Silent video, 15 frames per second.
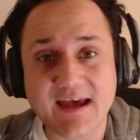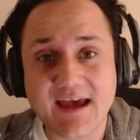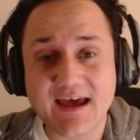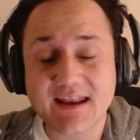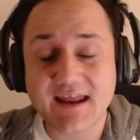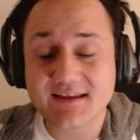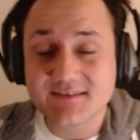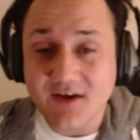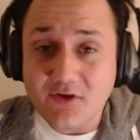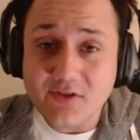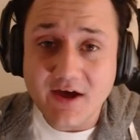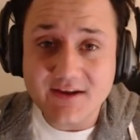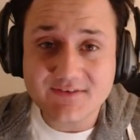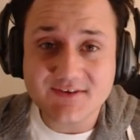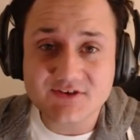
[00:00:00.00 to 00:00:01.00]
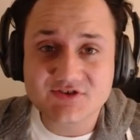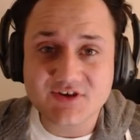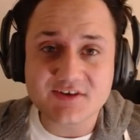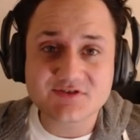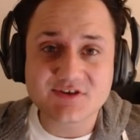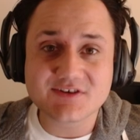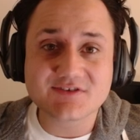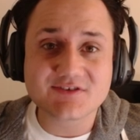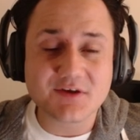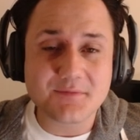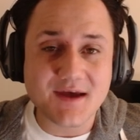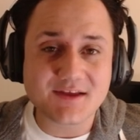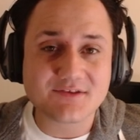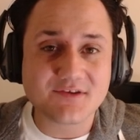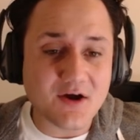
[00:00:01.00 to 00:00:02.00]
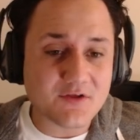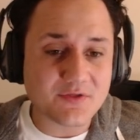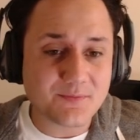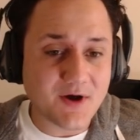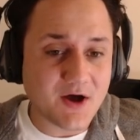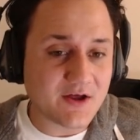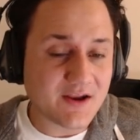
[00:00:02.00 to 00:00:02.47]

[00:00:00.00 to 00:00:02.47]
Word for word: and I saw a lot of suggestions to make Darth Maul,